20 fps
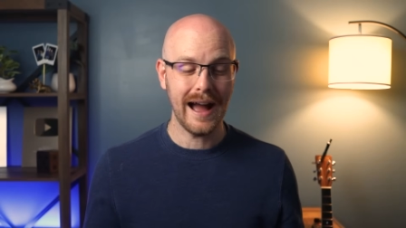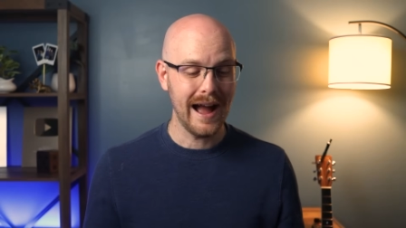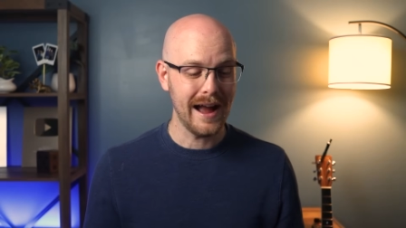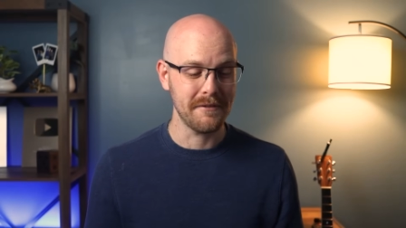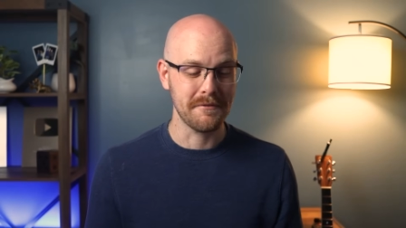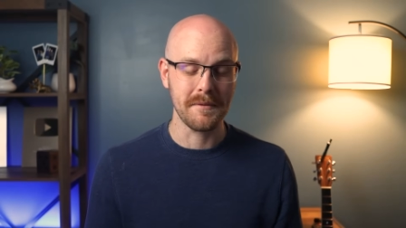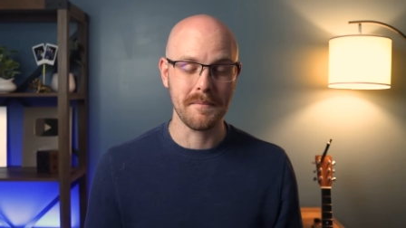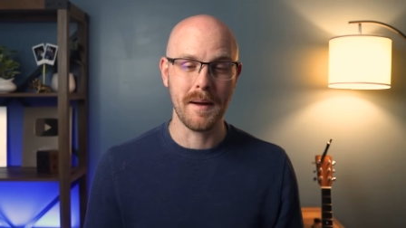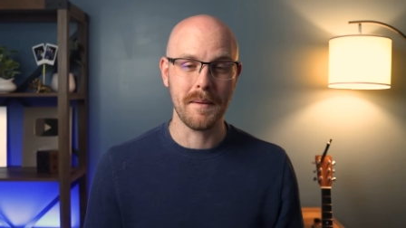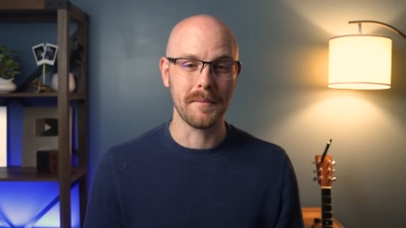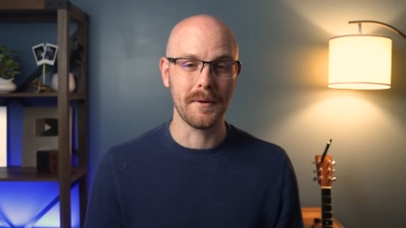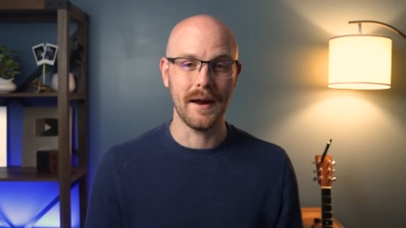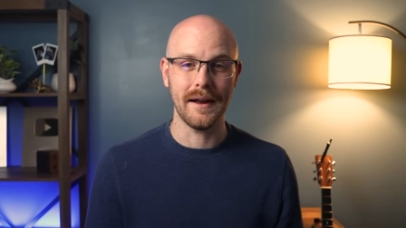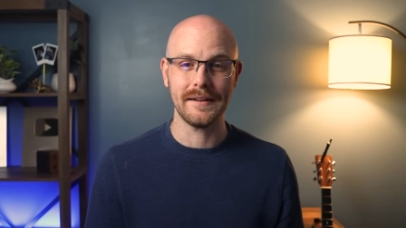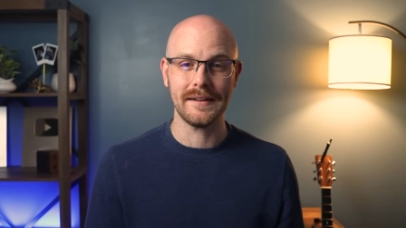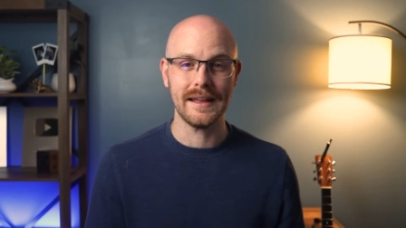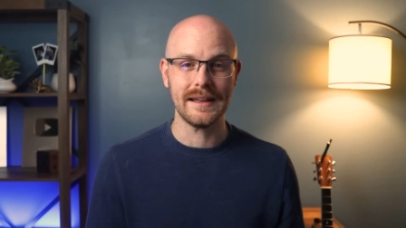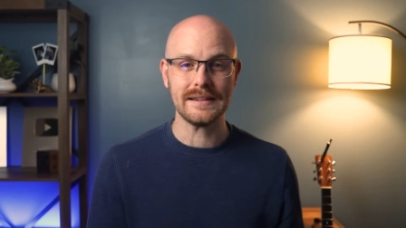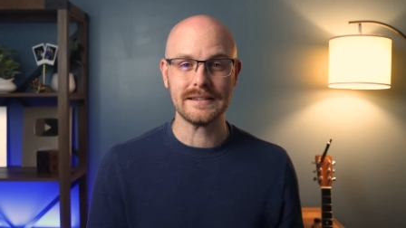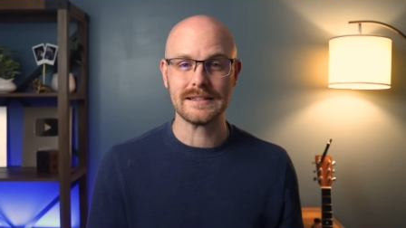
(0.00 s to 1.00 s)
I remember I
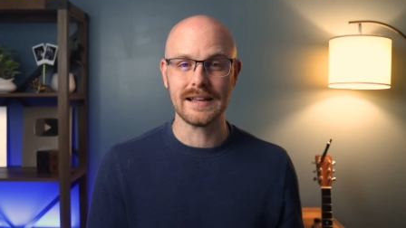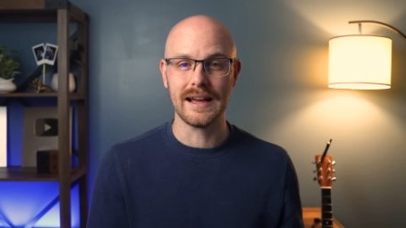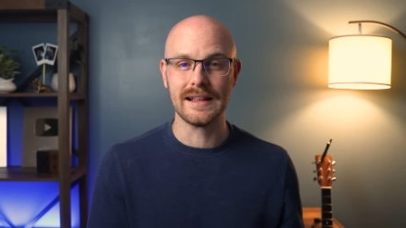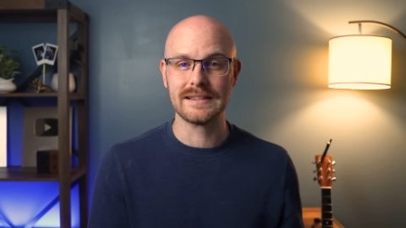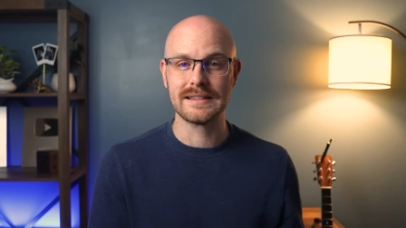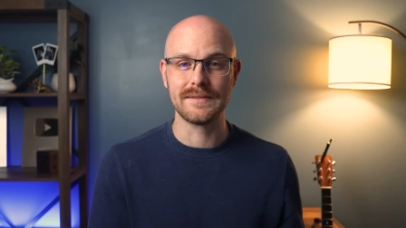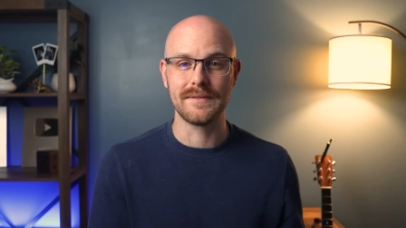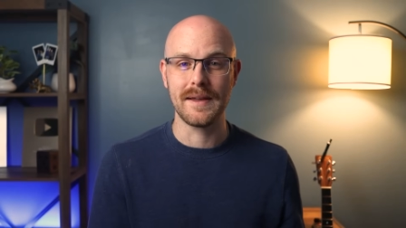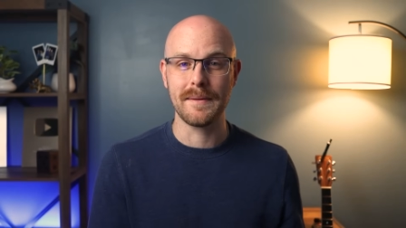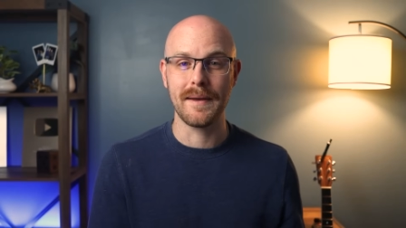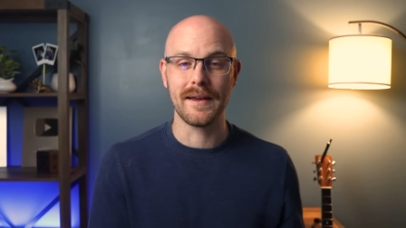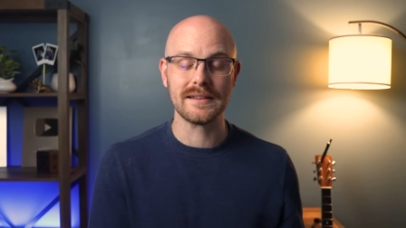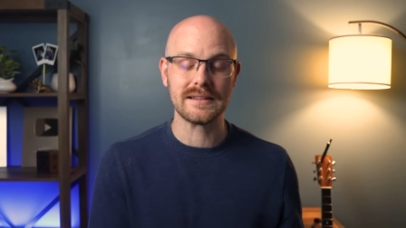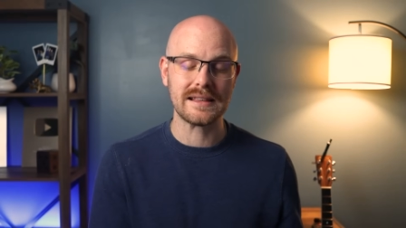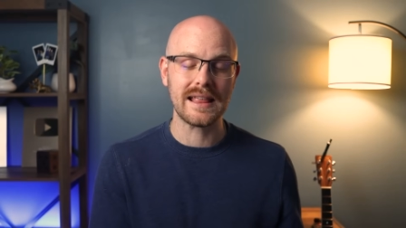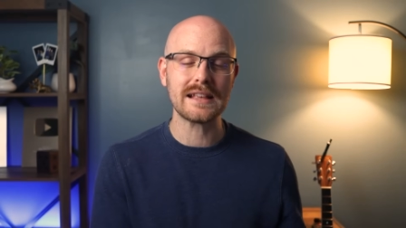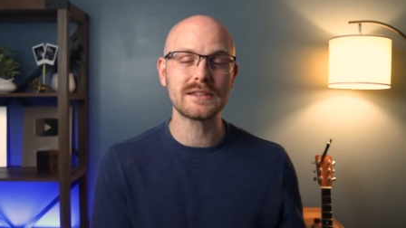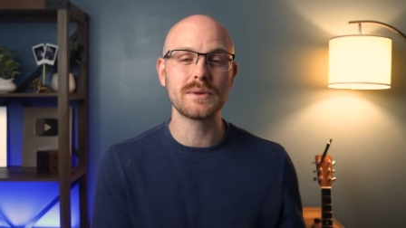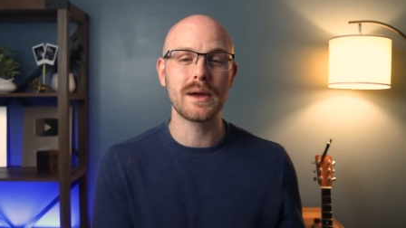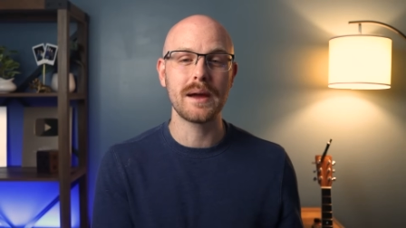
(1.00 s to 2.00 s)
get tons of emails,
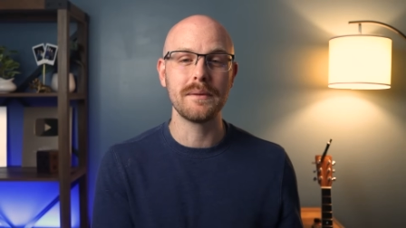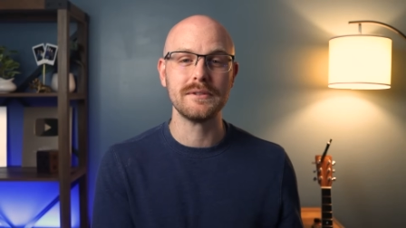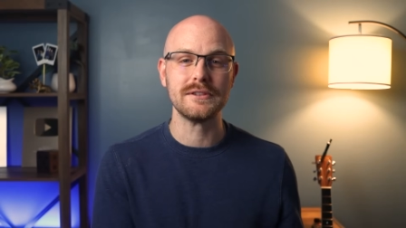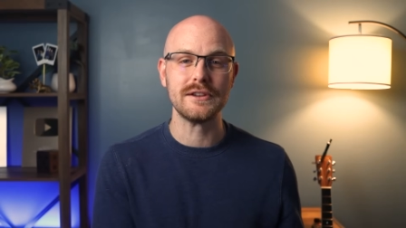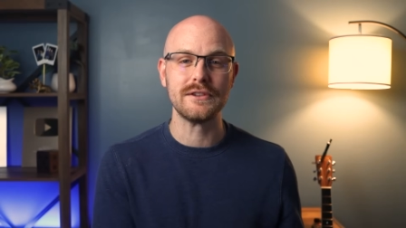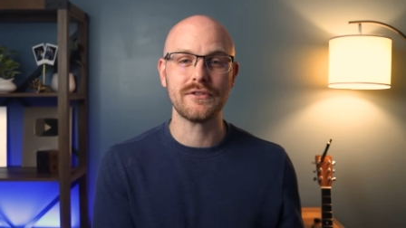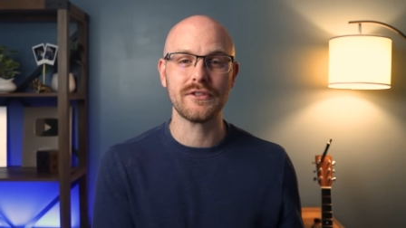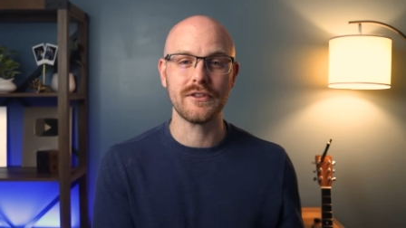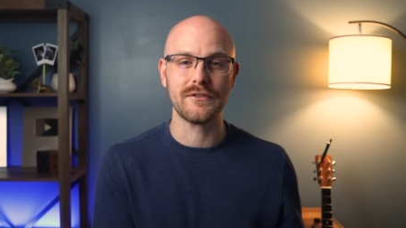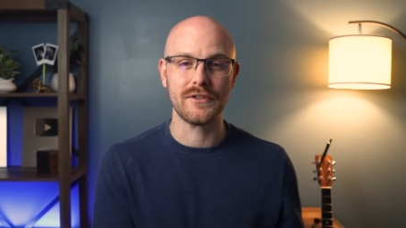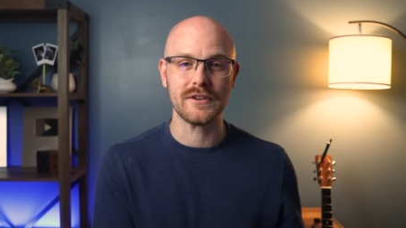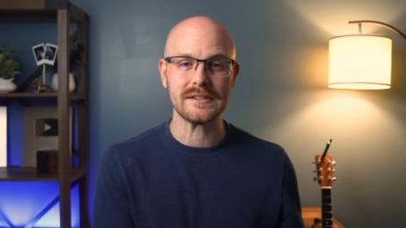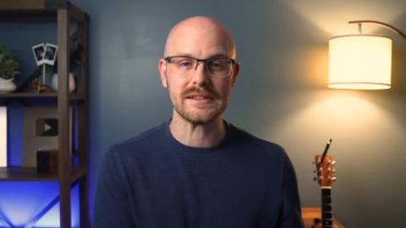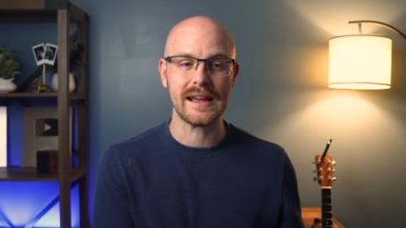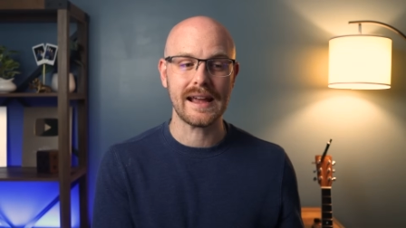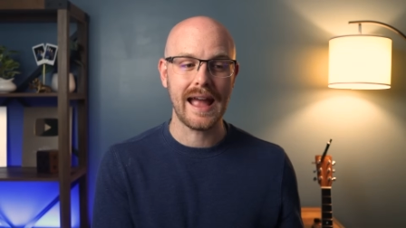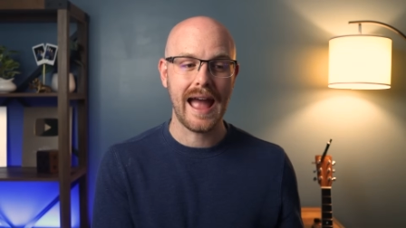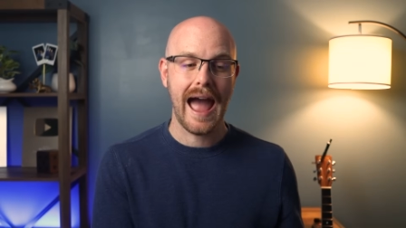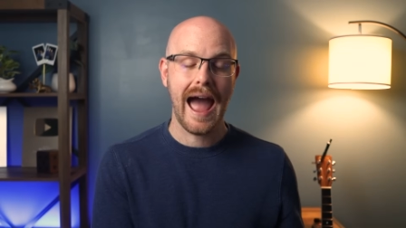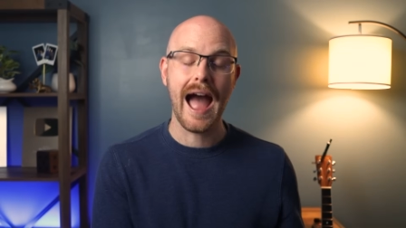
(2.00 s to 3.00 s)
and that's what I would do for the first
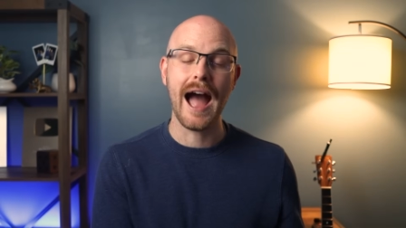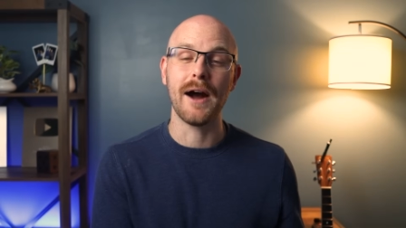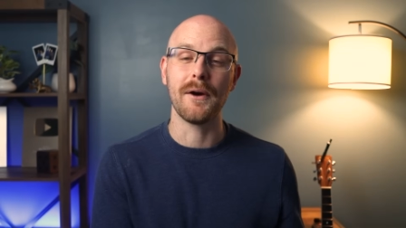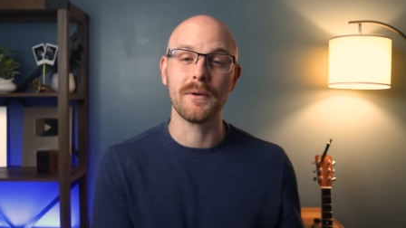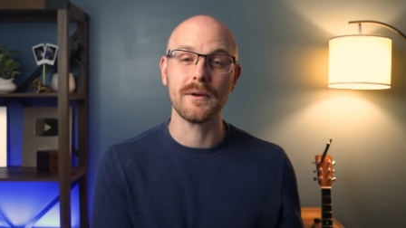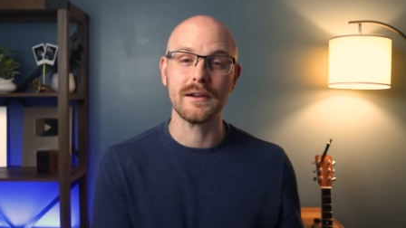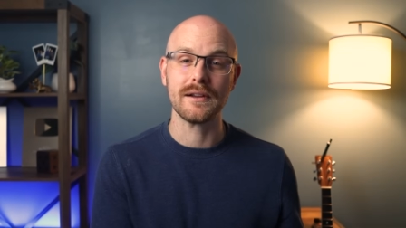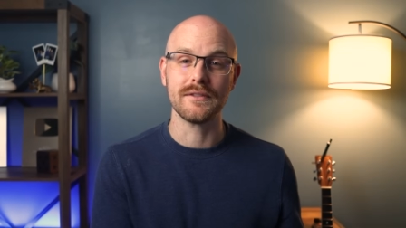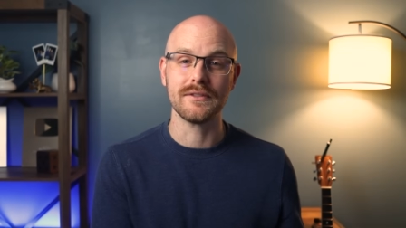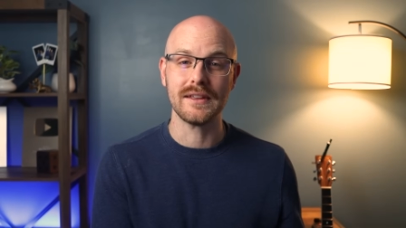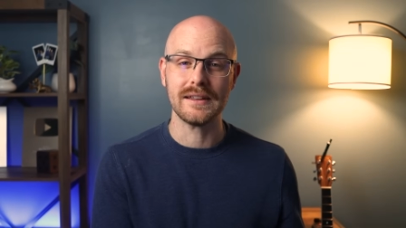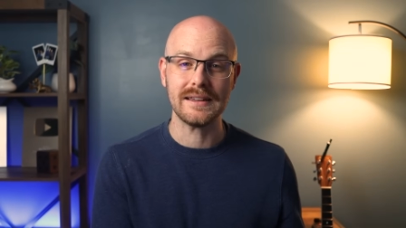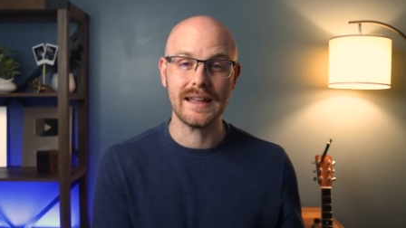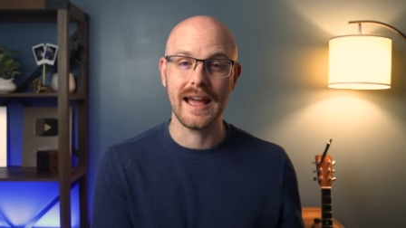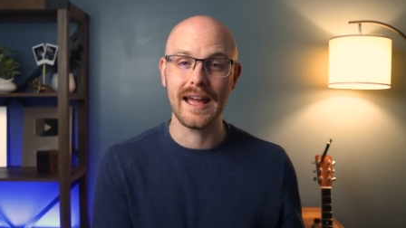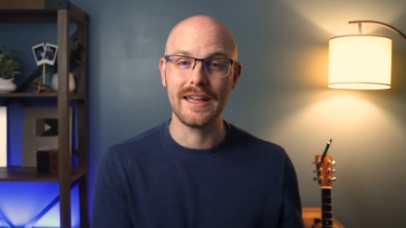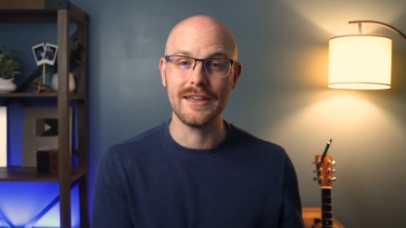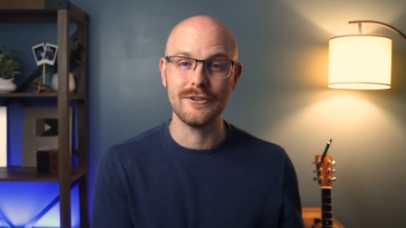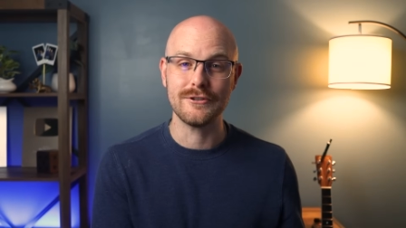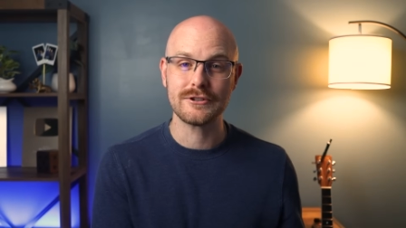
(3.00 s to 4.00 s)
like hour of the
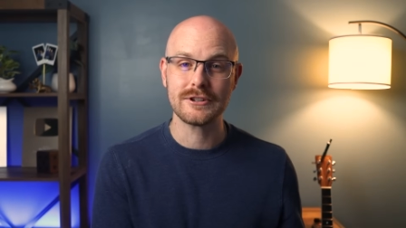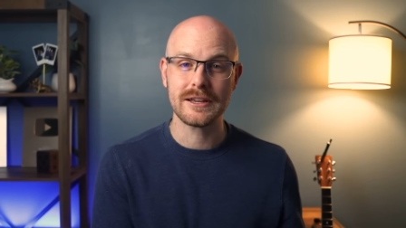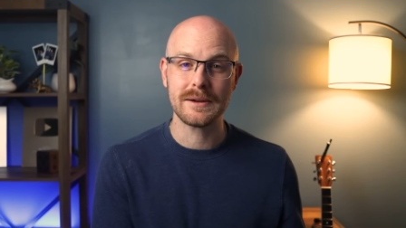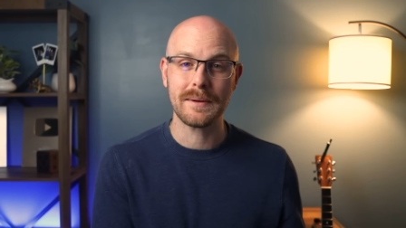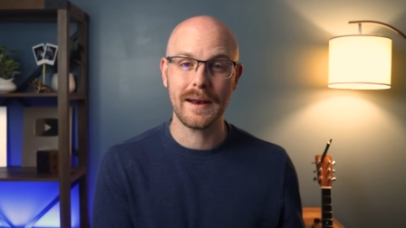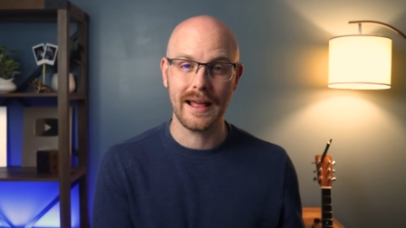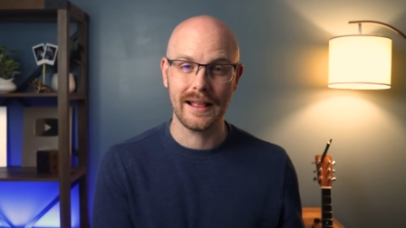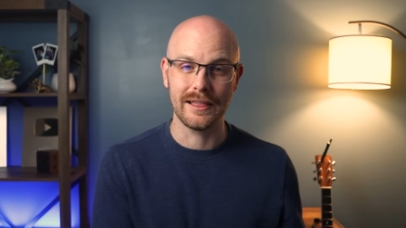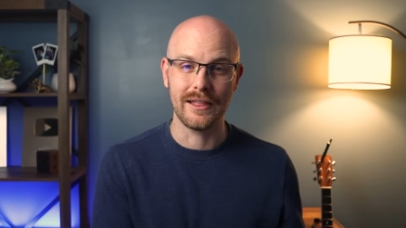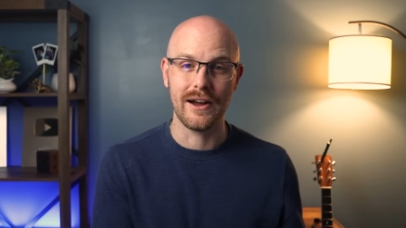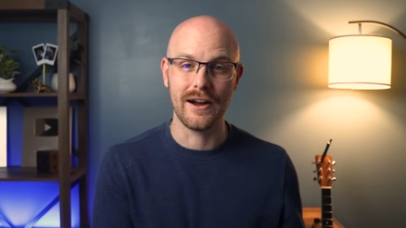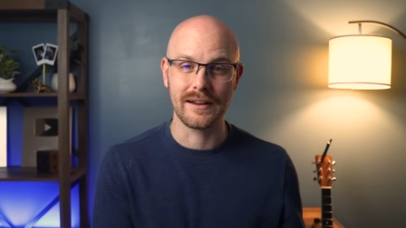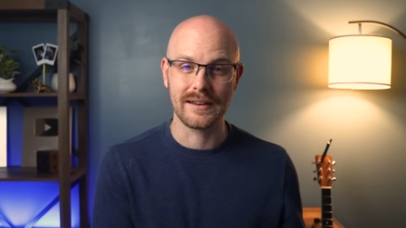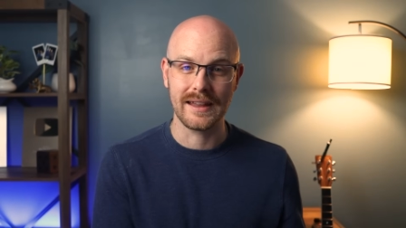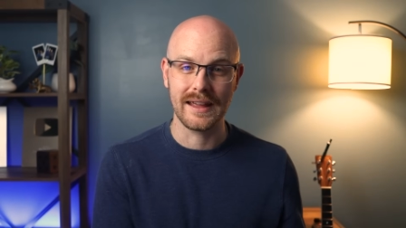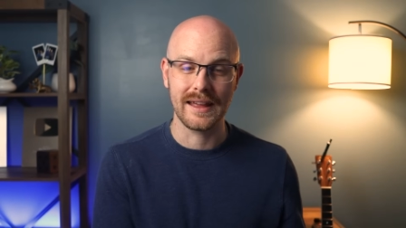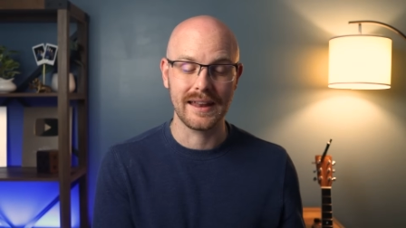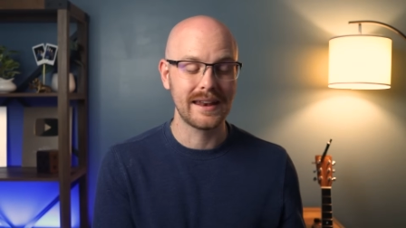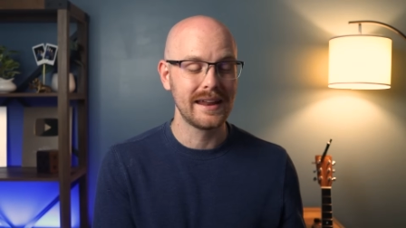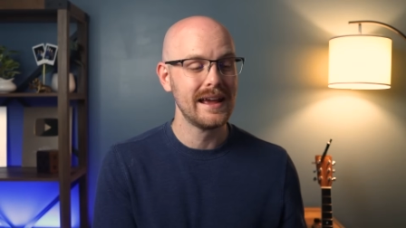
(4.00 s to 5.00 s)
day usually when I
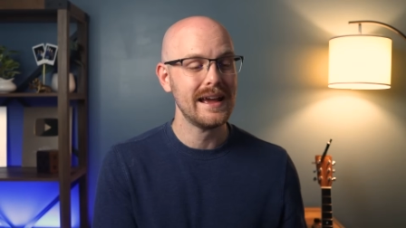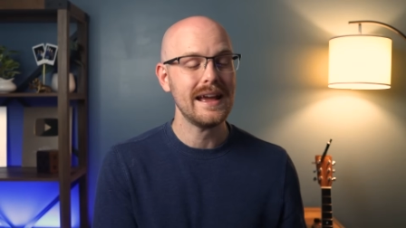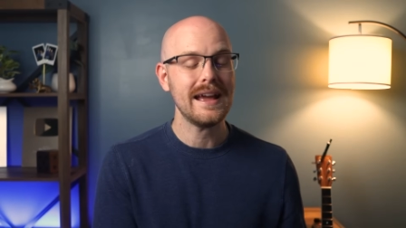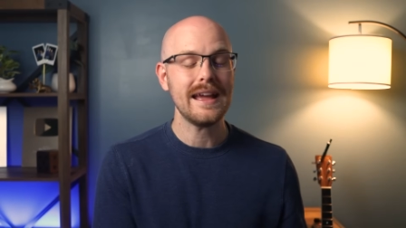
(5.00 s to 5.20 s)
logged in.